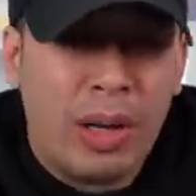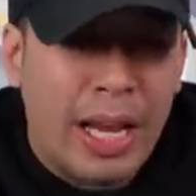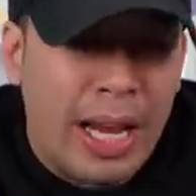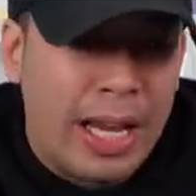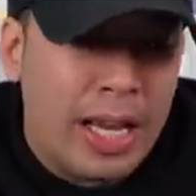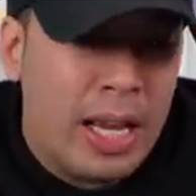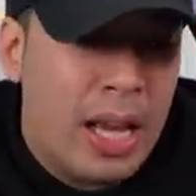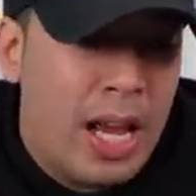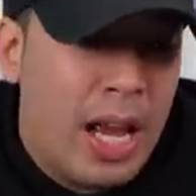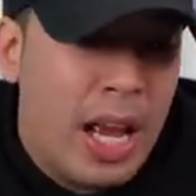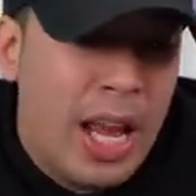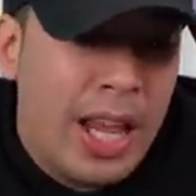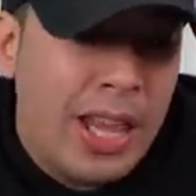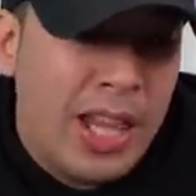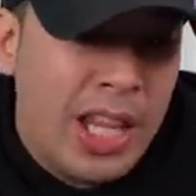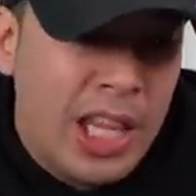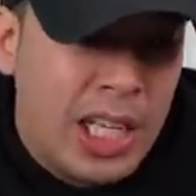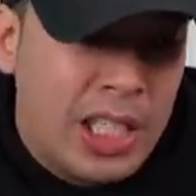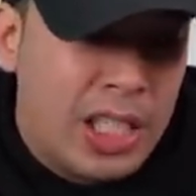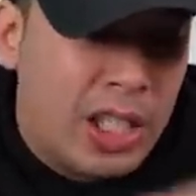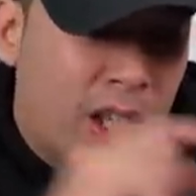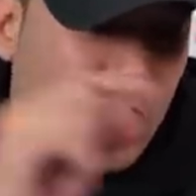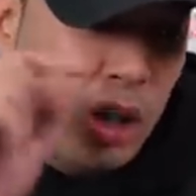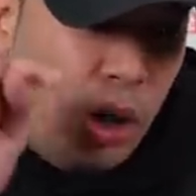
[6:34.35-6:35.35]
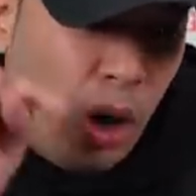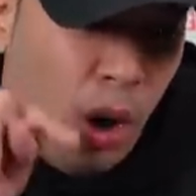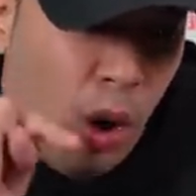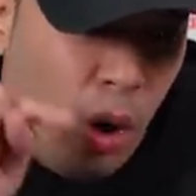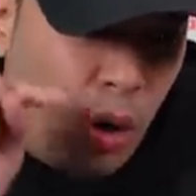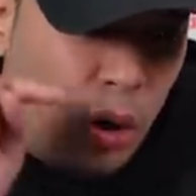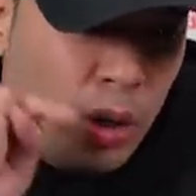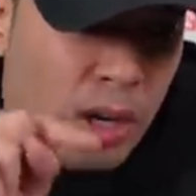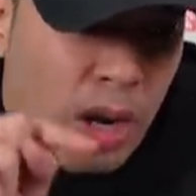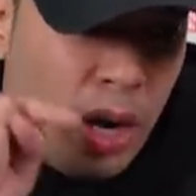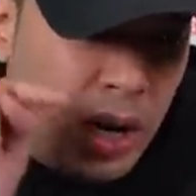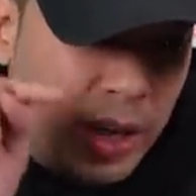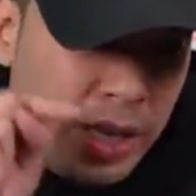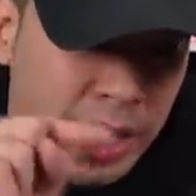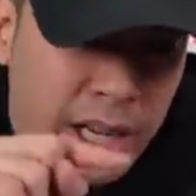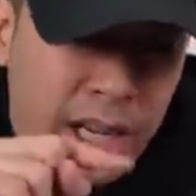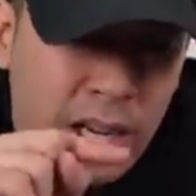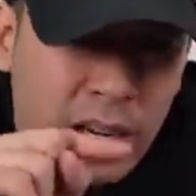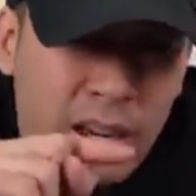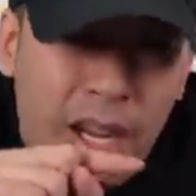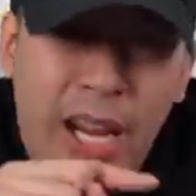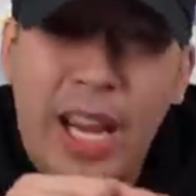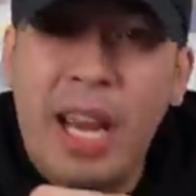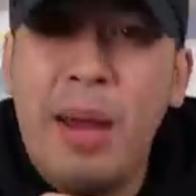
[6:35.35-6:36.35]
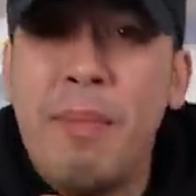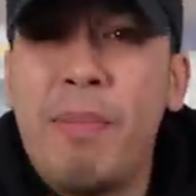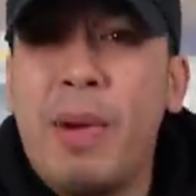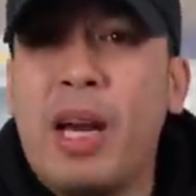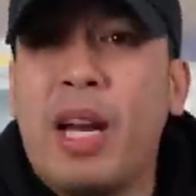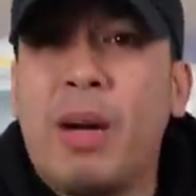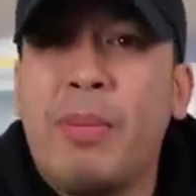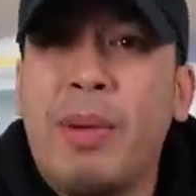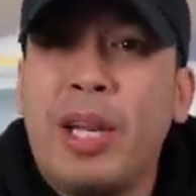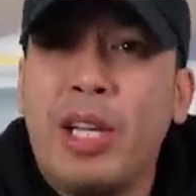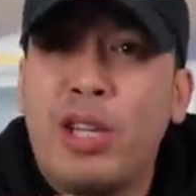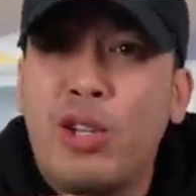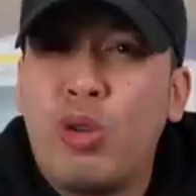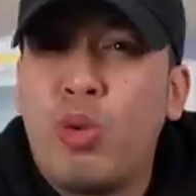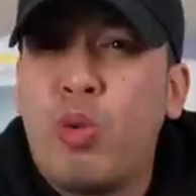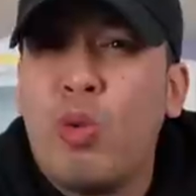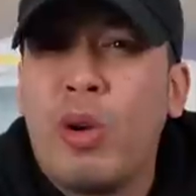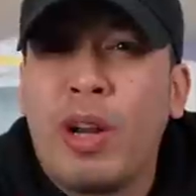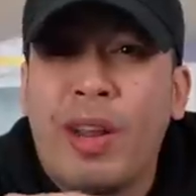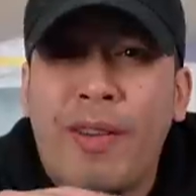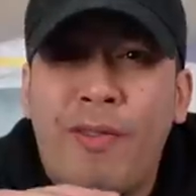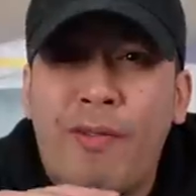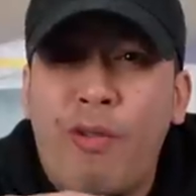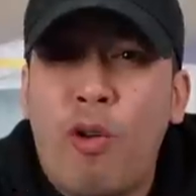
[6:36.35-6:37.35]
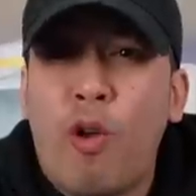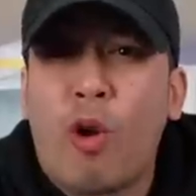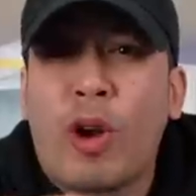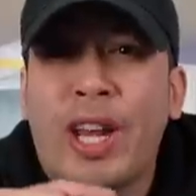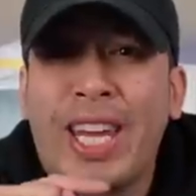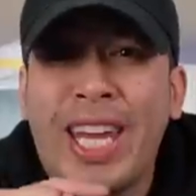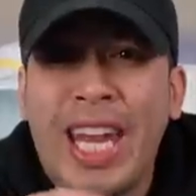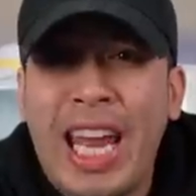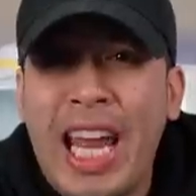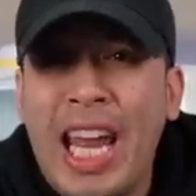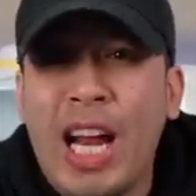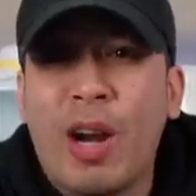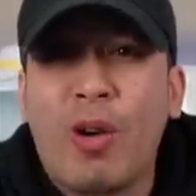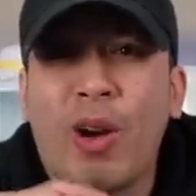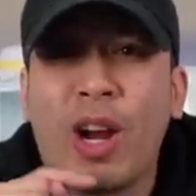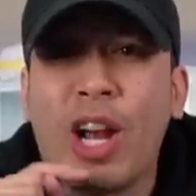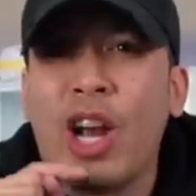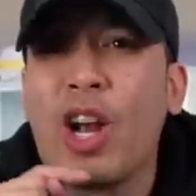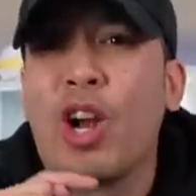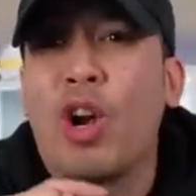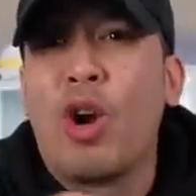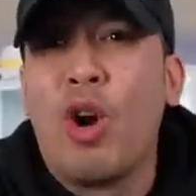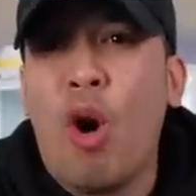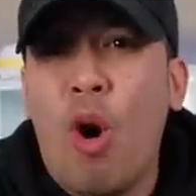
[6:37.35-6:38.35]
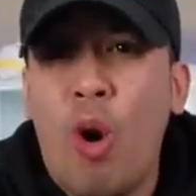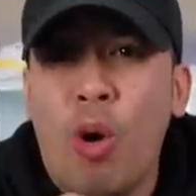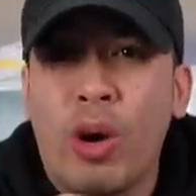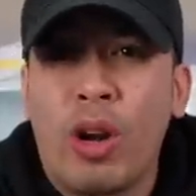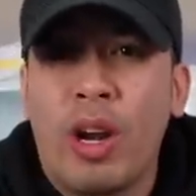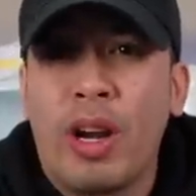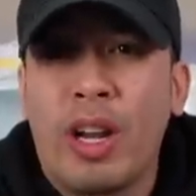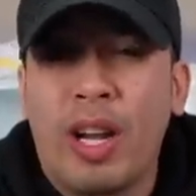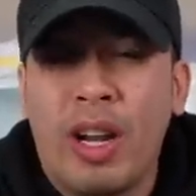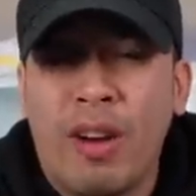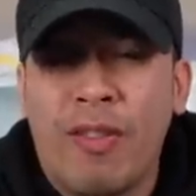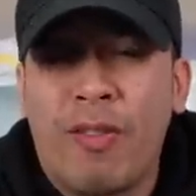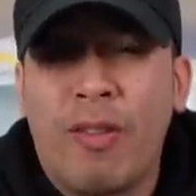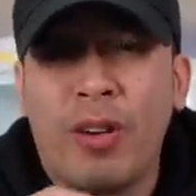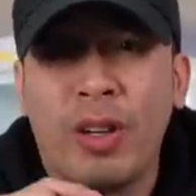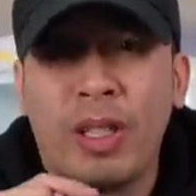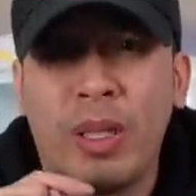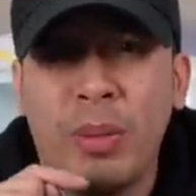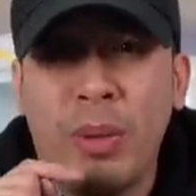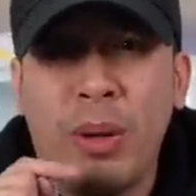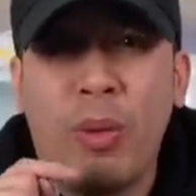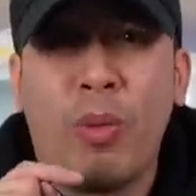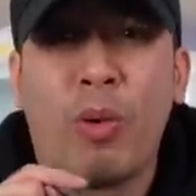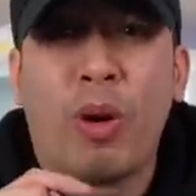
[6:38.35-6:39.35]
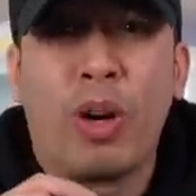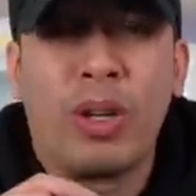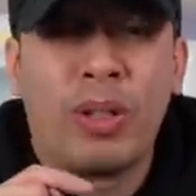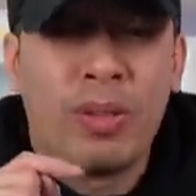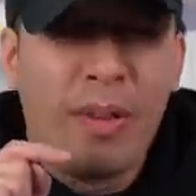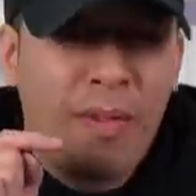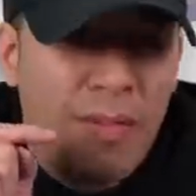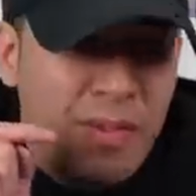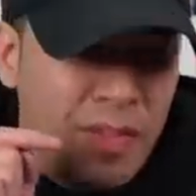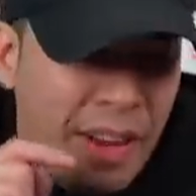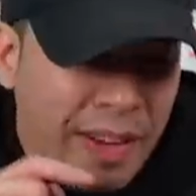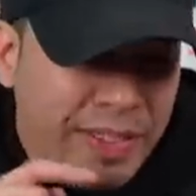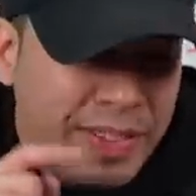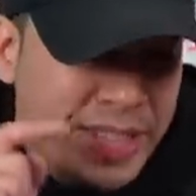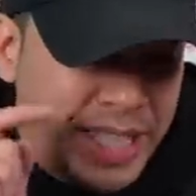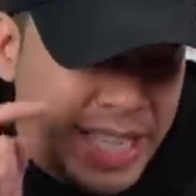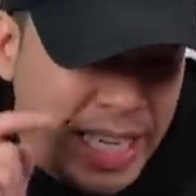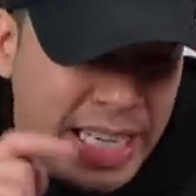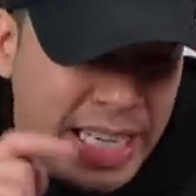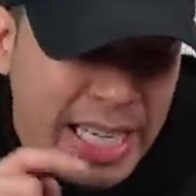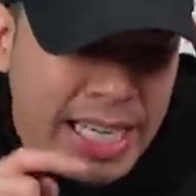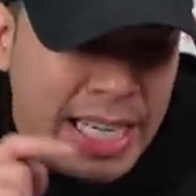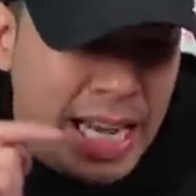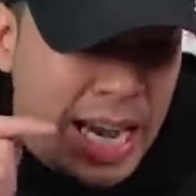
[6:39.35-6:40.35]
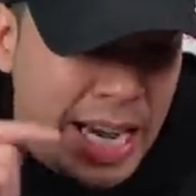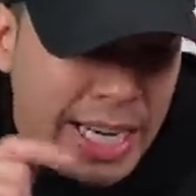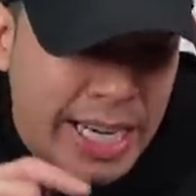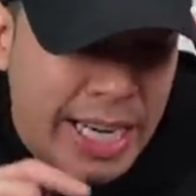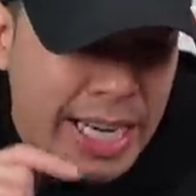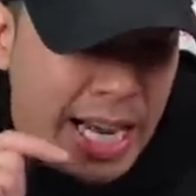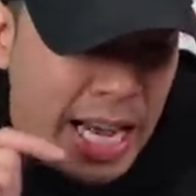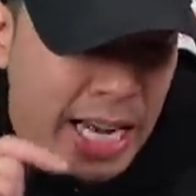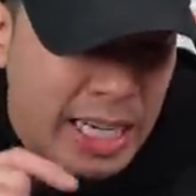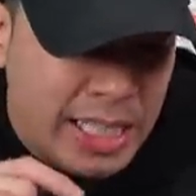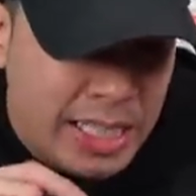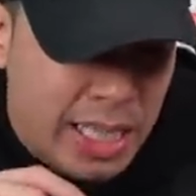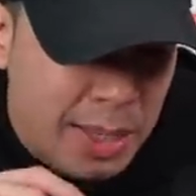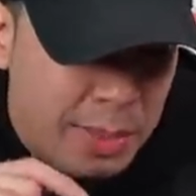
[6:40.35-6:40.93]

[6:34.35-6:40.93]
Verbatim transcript: Like this gold on here, it better be twenty-four karat gold on here for it to be worth fifteen hundred dollars.